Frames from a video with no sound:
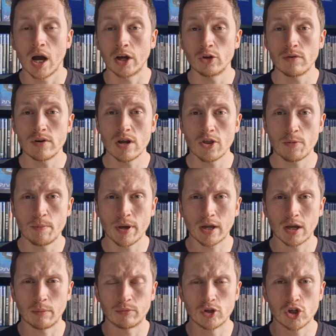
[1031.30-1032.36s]
I do another
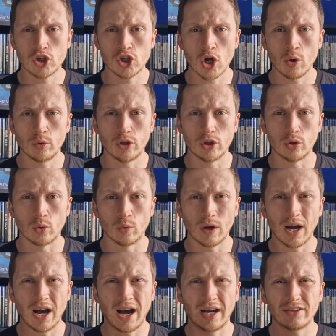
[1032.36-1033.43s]
pickup to show you.
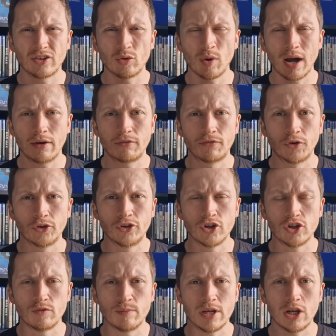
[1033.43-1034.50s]
I do have
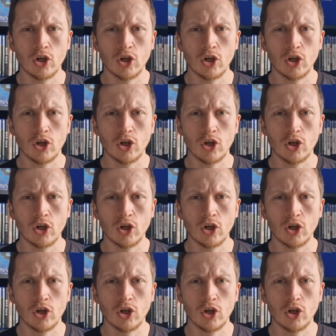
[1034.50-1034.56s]
footage of me